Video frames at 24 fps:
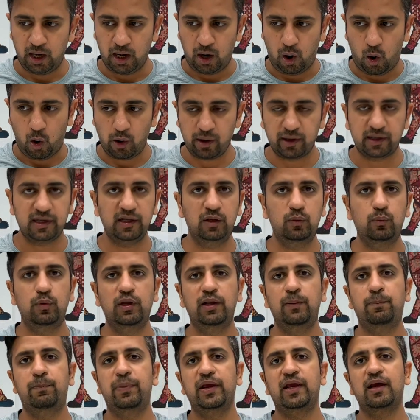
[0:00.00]
Oracle
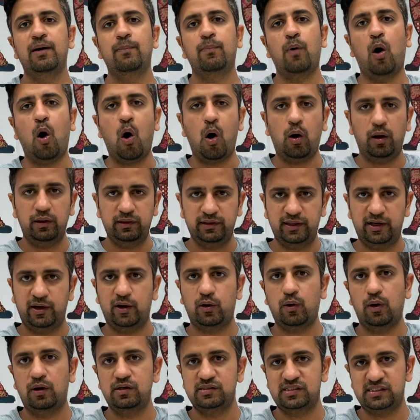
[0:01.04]
will pick up all the
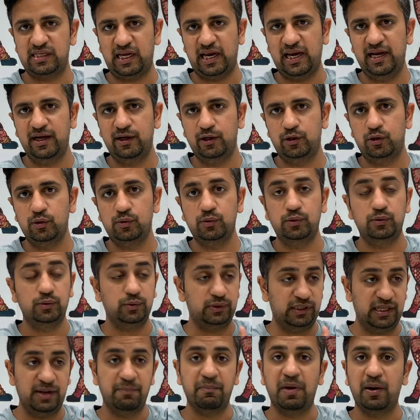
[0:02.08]
records into
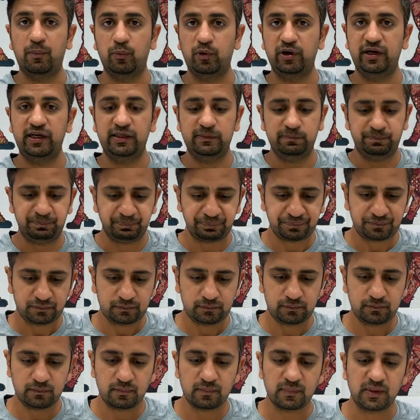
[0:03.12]
the memory
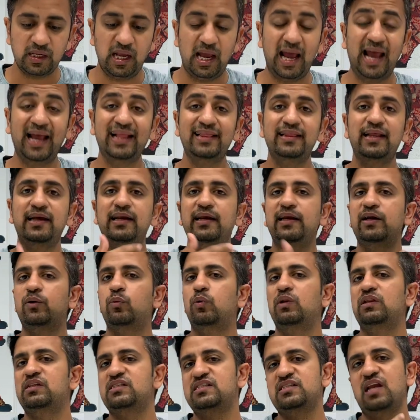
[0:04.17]
and then it
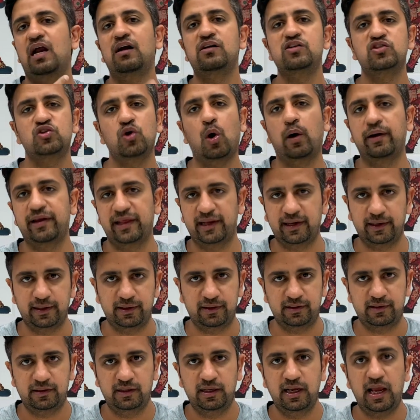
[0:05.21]
will start sorting it.
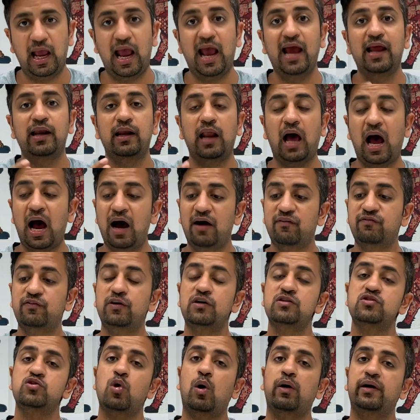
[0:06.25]
And
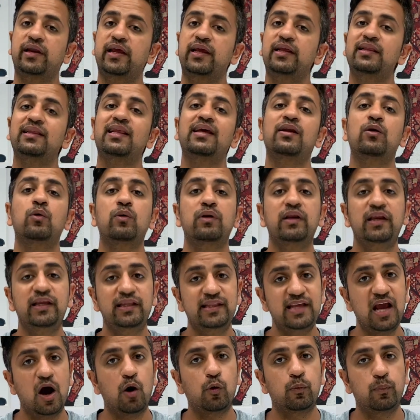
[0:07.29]
after sorting, then only
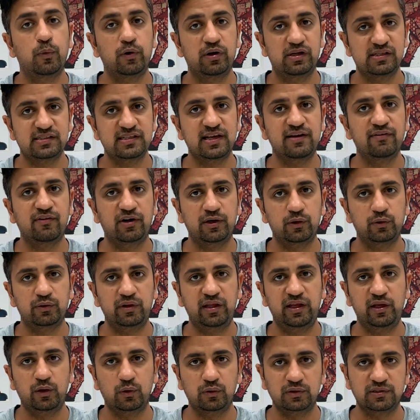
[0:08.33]
the output is given to the
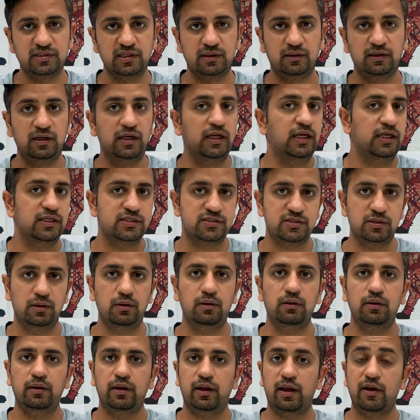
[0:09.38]
user.
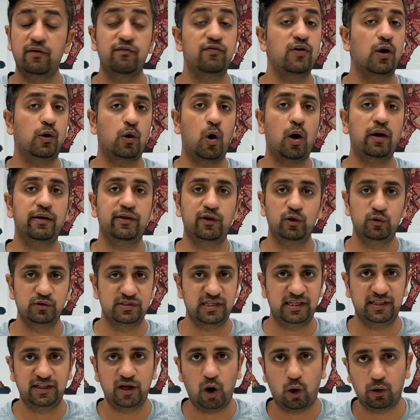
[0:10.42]
So if you're not
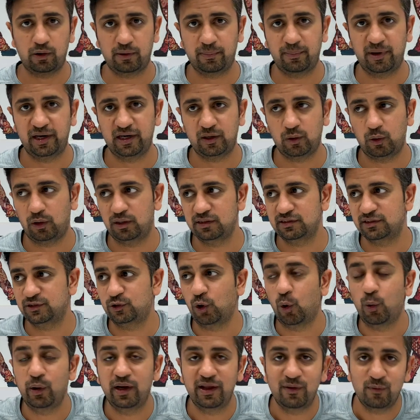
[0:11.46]
using the order by clause,
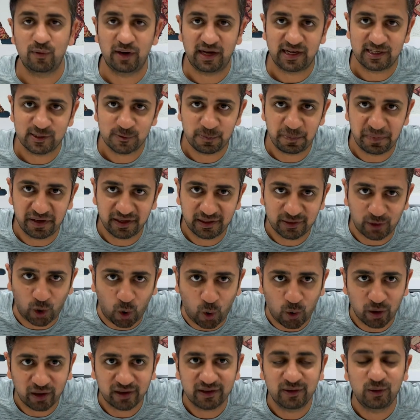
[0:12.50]
don't even expect
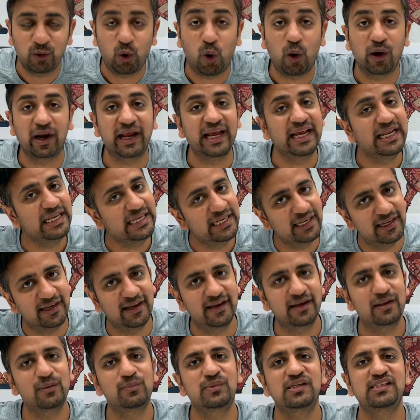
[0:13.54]
Oracle or any
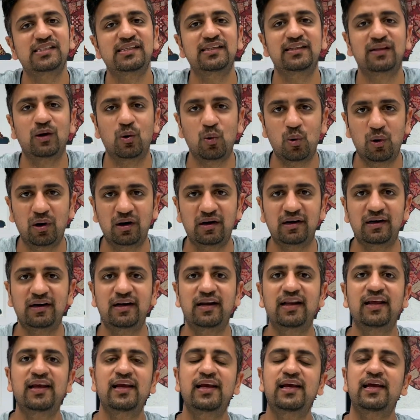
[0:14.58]
database in the
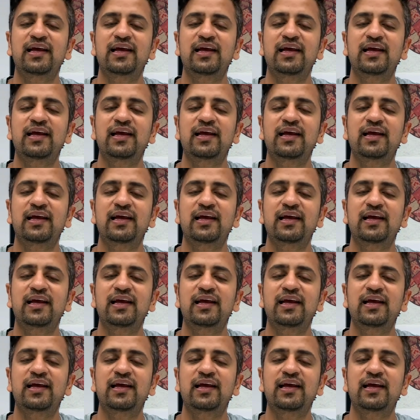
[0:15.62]
world